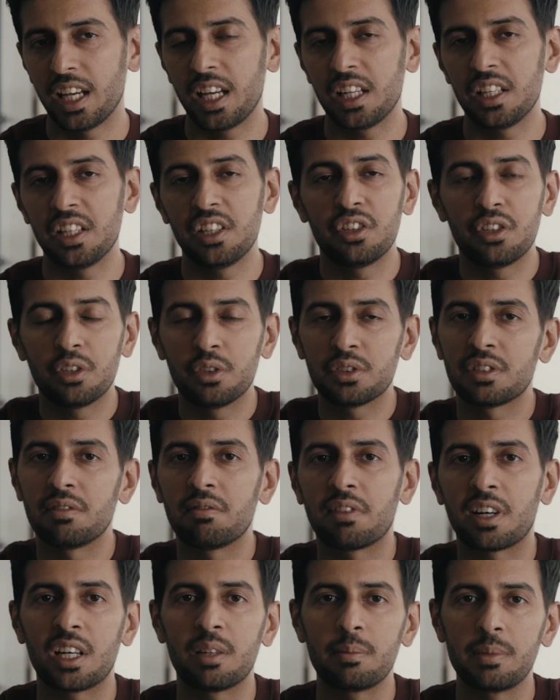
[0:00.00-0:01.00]
And in those
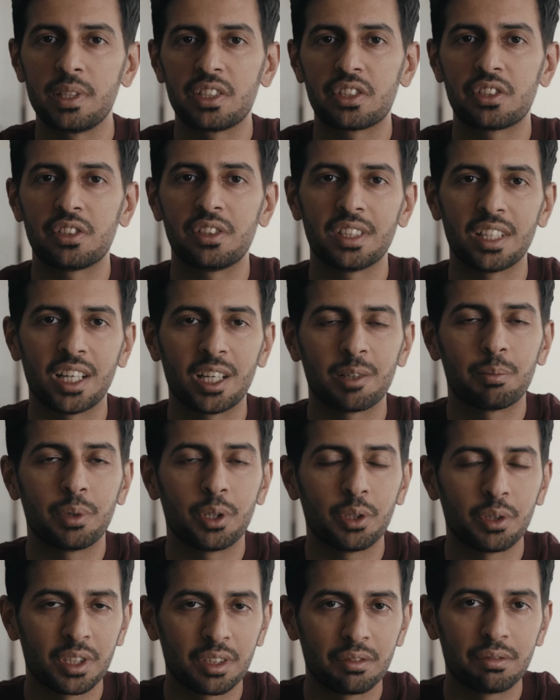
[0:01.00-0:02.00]
environments, you're not
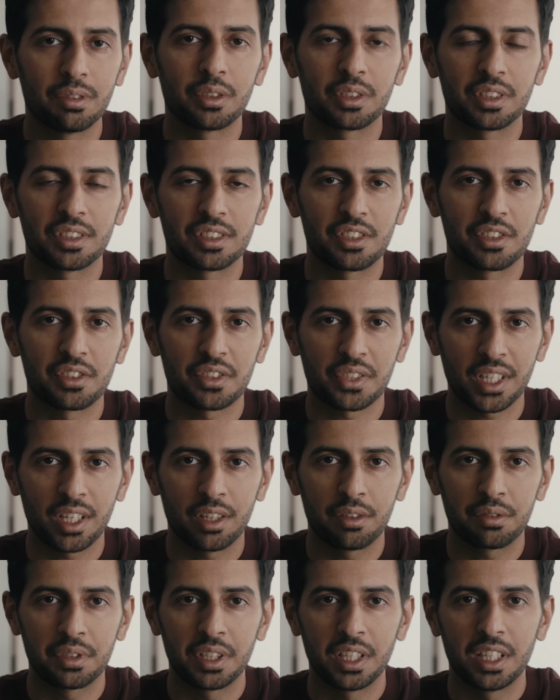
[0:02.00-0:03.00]
pulling focus yourself.